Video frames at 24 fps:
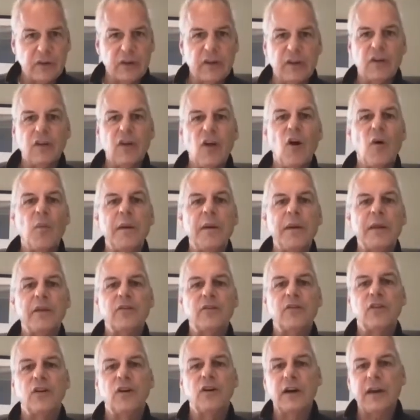And nobody
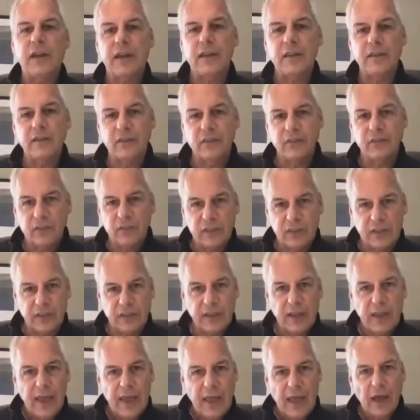is looking to see
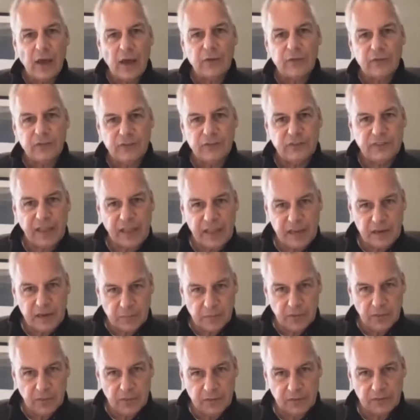how
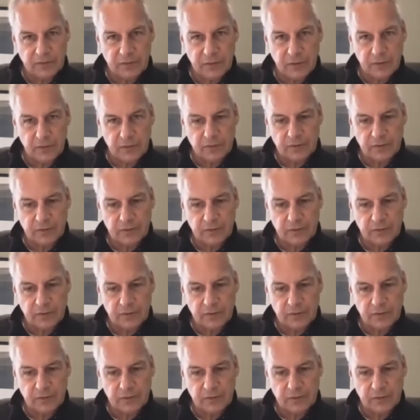sustainable this is.